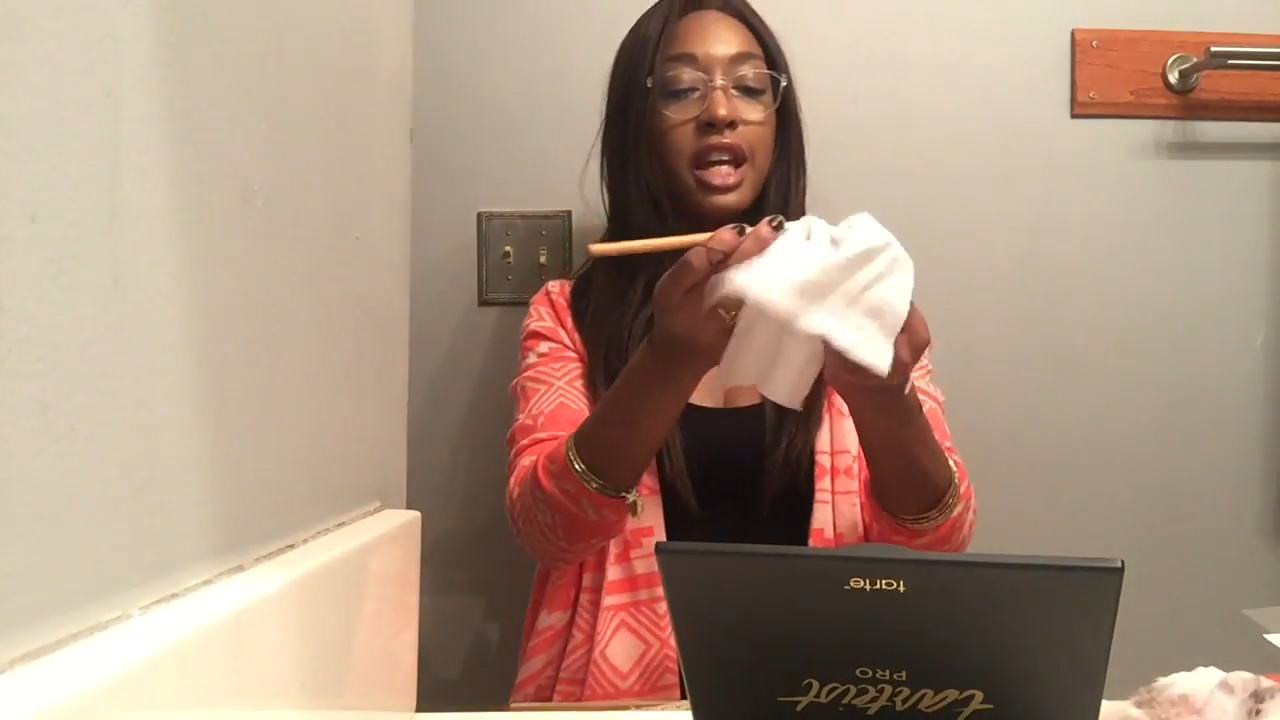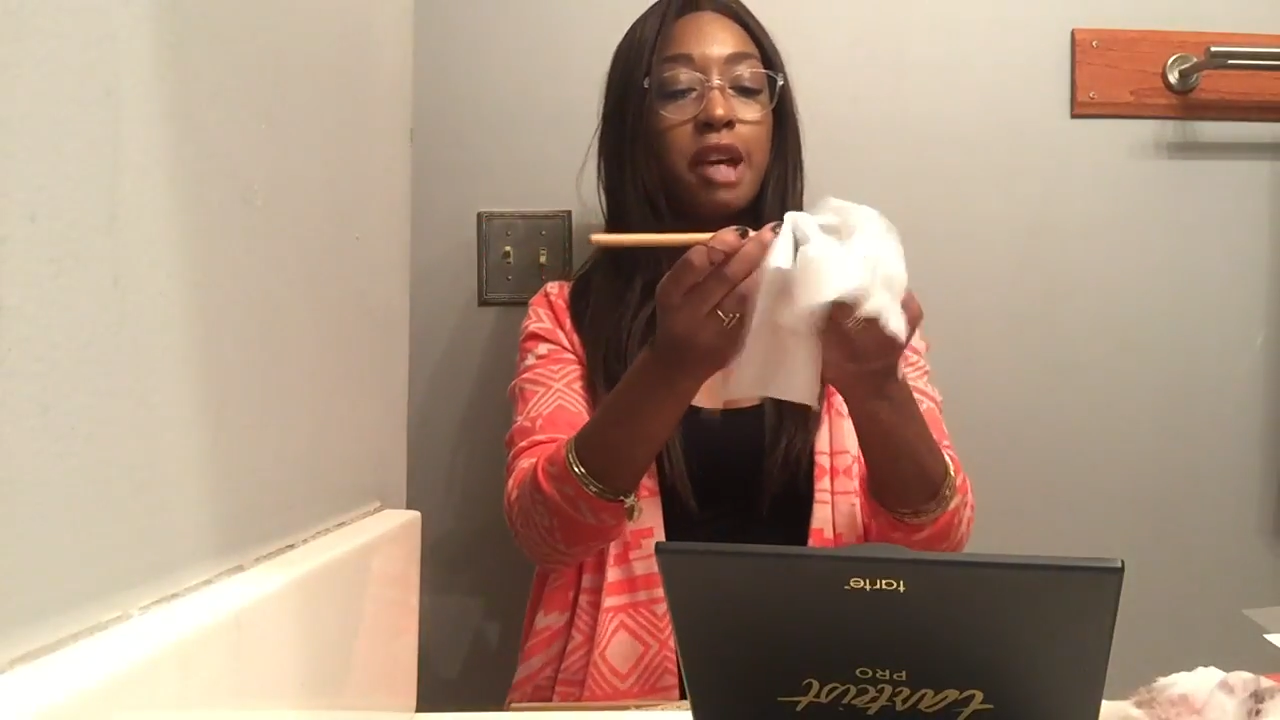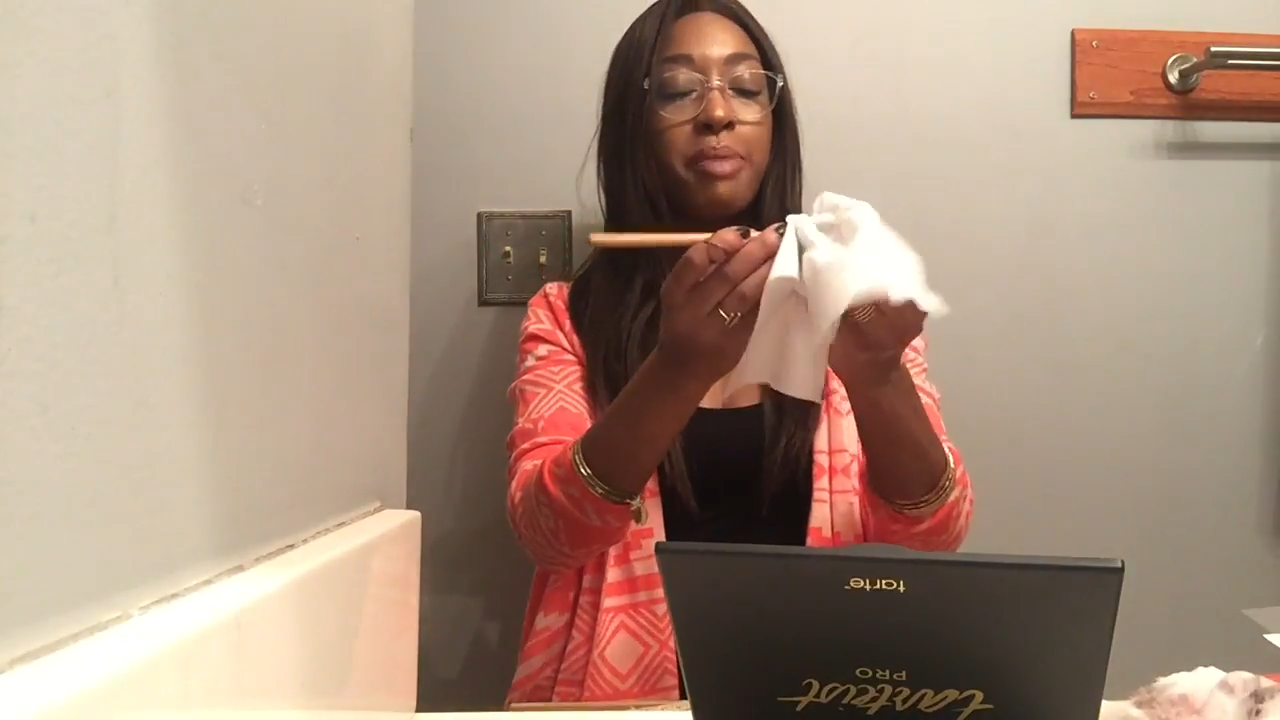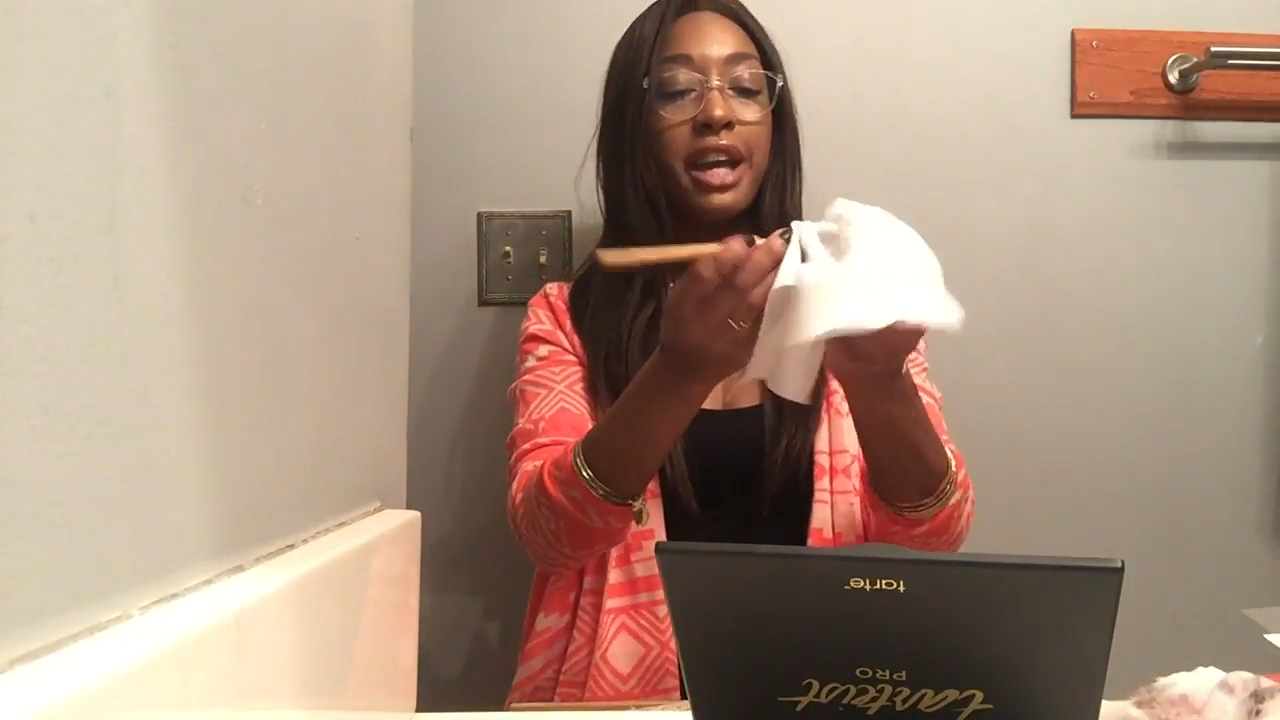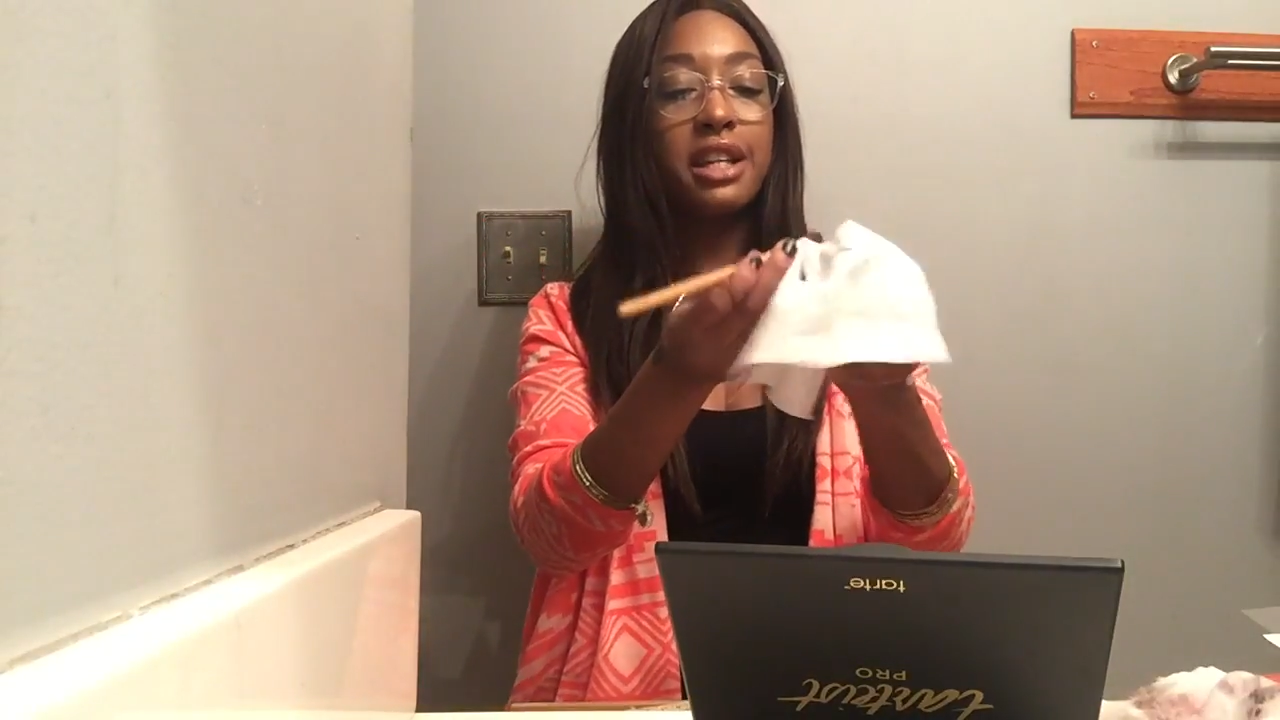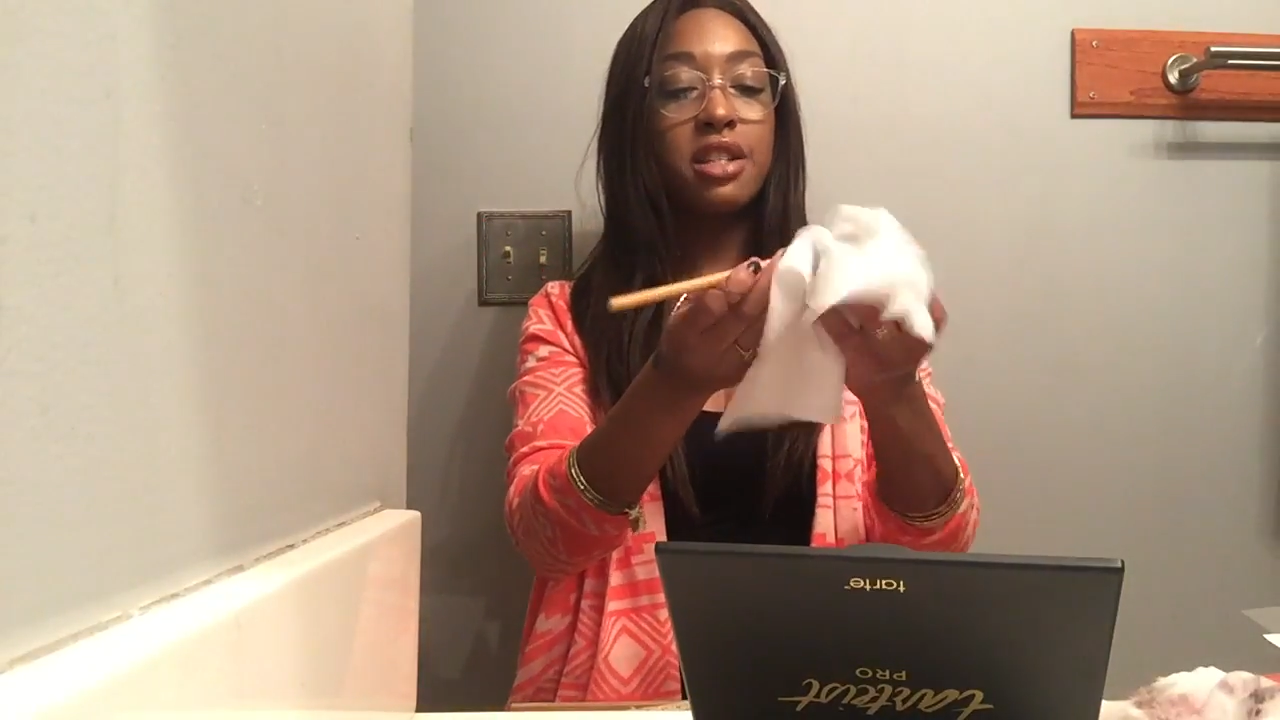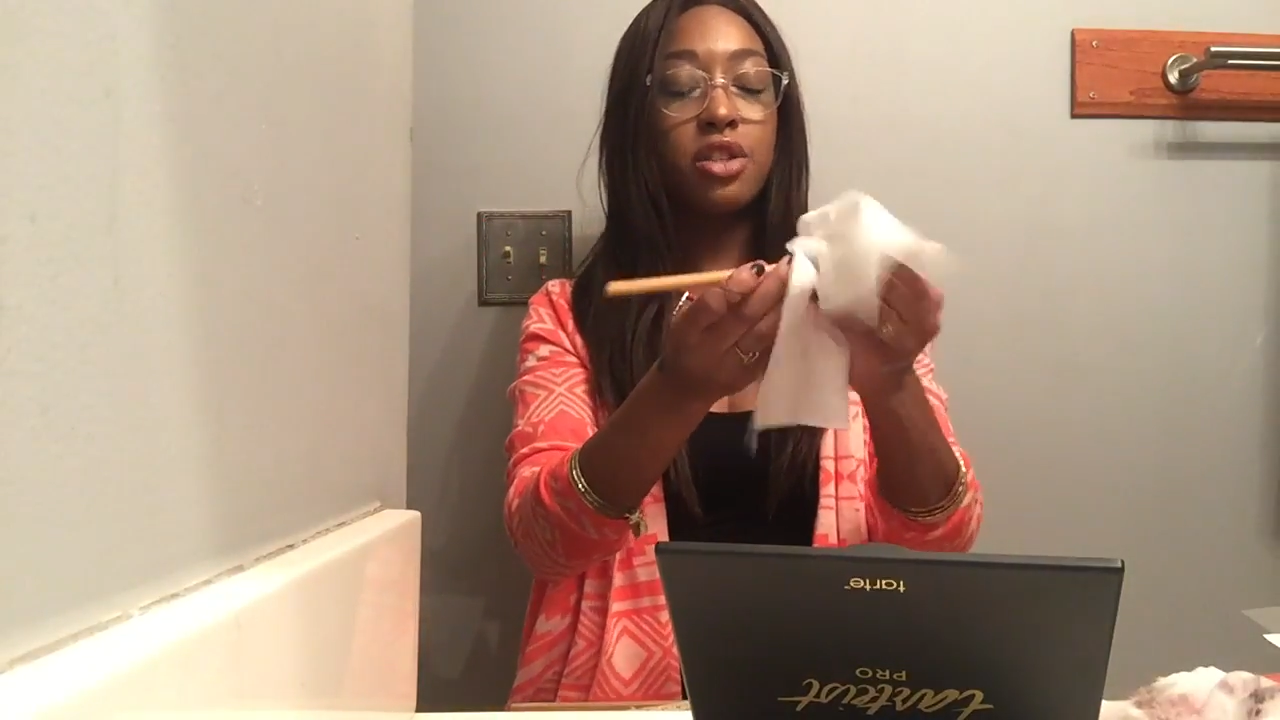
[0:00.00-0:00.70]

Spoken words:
Kickback is